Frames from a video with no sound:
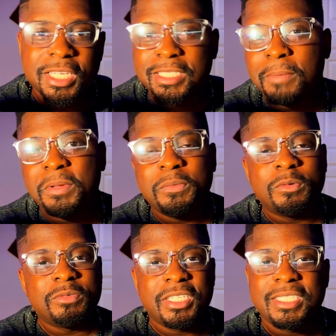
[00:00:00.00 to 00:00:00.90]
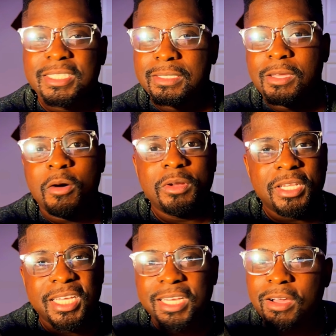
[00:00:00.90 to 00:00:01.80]
Some people just
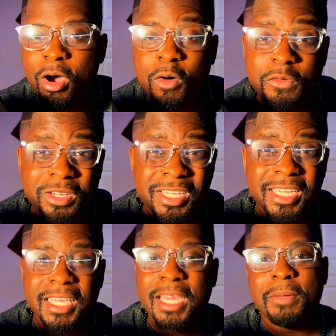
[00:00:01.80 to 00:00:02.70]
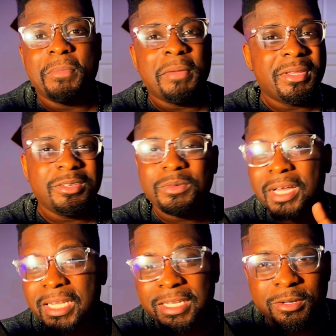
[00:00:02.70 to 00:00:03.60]
totally overlook it, maybe do a
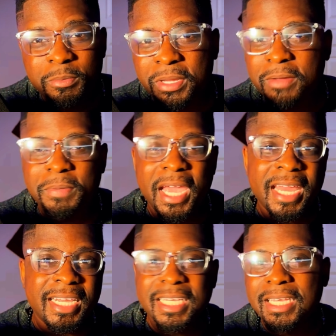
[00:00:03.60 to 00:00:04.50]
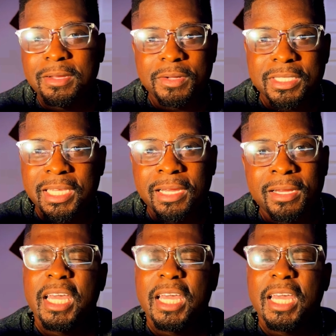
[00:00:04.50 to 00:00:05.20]
little bit of panning here and there.